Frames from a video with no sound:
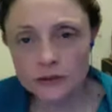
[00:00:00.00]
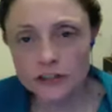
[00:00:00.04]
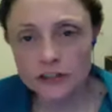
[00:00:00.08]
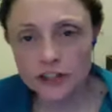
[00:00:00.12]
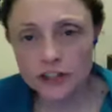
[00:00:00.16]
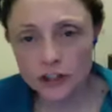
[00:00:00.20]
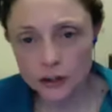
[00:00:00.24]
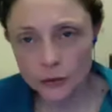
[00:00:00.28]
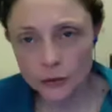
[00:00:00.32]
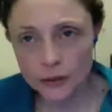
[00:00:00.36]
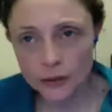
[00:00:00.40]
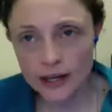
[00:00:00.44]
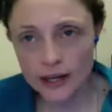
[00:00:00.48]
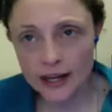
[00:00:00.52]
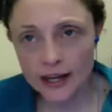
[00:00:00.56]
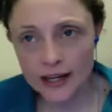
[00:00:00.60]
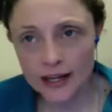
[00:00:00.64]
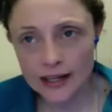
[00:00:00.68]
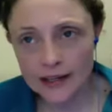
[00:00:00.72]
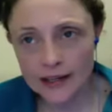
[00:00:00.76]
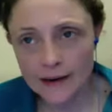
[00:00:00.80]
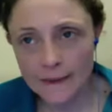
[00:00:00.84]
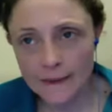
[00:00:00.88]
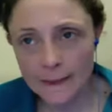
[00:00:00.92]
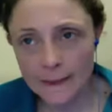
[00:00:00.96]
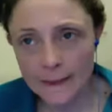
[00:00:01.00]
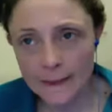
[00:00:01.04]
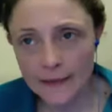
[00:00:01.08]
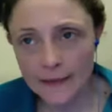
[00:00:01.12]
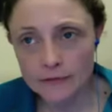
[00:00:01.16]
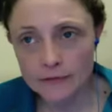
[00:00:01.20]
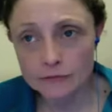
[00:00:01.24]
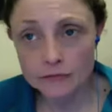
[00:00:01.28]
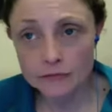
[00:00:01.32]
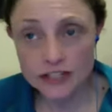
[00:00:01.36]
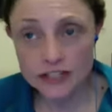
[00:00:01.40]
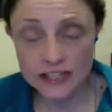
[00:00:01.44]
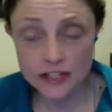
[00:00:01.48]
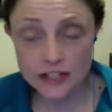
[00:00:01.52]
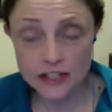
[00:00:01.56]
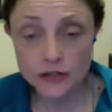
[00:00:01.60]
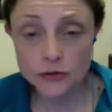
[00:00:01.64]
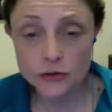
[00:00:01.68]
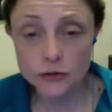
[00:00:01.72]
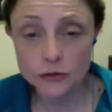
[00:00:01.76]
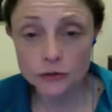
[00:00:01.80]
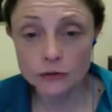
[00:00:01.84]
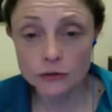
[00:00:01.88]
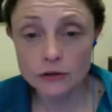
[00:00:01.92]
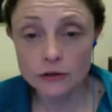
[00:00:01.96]
you a
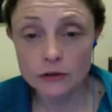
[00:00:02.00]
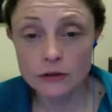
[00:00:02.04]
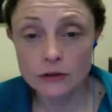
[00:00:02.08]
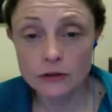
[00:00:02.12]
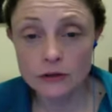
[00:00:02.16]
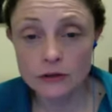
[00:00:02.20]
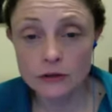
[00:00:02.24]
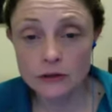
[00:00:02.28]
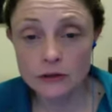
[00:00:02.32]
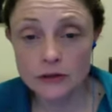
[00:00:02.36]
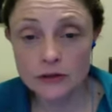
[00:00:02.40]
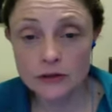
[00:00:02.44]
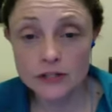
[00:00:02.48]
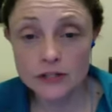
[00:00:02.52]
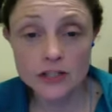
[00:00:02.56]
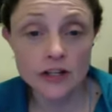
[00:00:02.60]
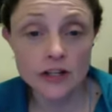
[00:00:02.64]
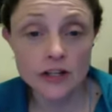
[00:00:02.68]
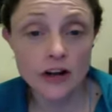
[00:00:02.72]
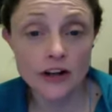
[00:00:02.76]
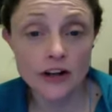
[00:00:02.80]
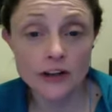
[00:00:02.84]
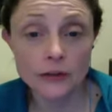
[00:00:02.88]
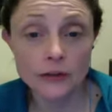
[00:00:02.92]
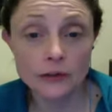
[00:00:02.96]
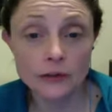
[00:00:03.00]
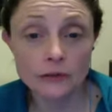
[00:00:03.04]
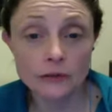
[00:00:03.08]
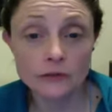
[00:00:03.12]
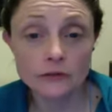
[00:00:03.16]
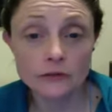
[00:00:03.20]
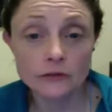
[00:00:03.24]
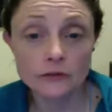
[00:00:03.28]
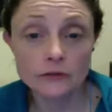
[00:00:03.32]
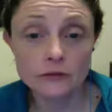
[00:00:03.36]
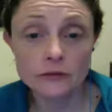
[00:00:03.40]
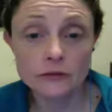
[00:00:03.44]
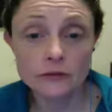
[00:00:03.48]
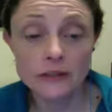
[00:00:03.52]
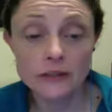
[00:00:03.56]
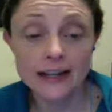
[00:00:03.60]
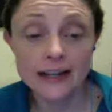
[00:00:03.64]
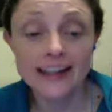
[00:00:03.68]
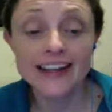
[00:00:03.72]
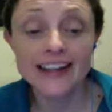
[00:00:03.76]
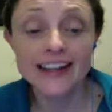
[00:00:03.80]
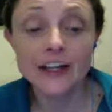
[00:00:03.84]
residual style mm-hmm income,